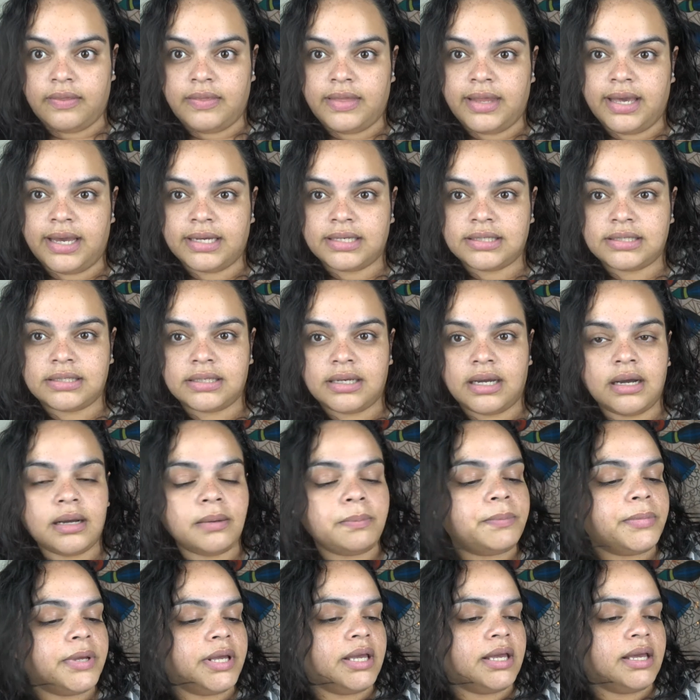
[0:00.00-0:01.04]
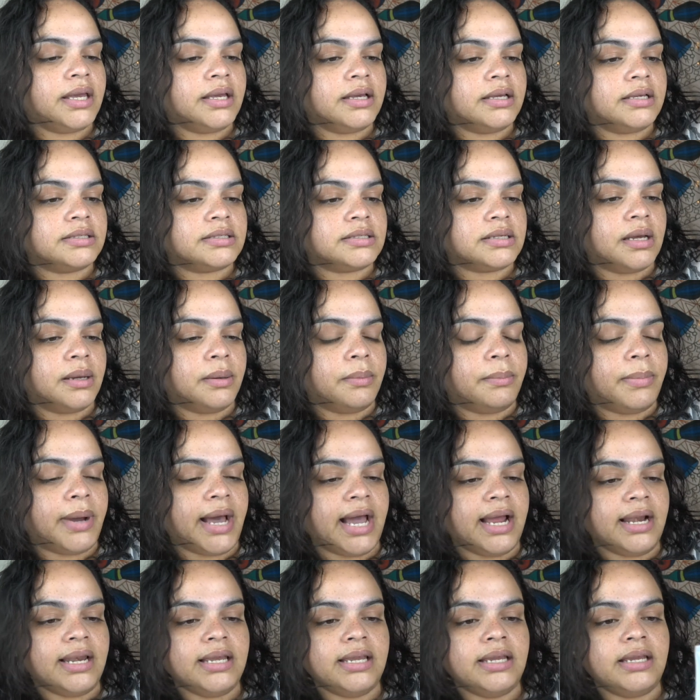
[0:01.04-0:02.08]
Next up is
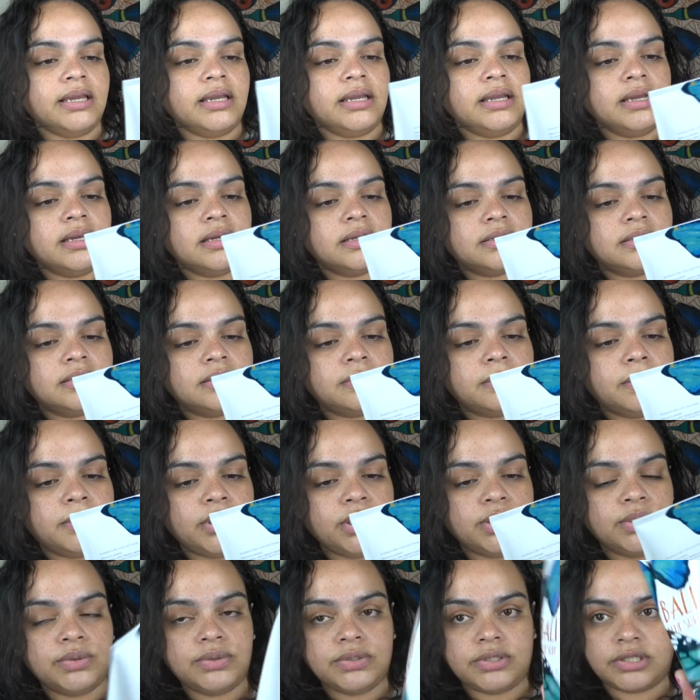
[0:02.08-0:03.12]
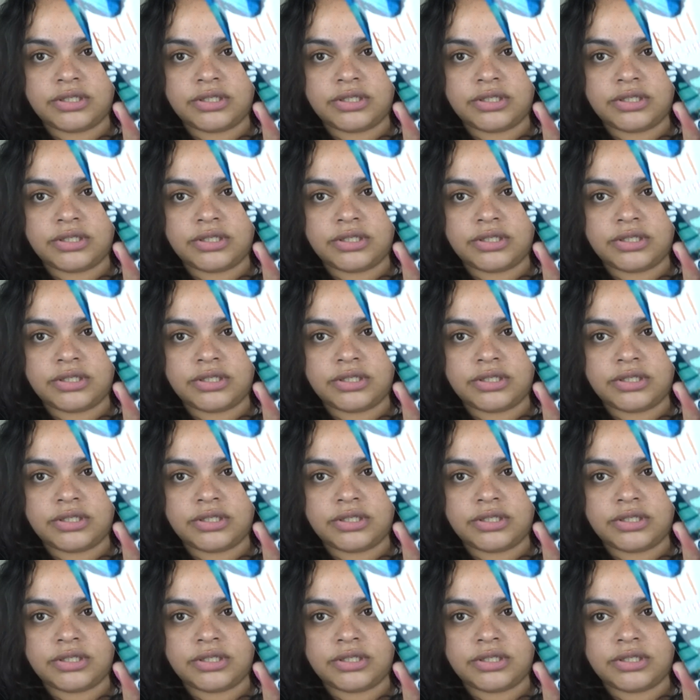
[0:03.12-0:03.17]
Bali Blue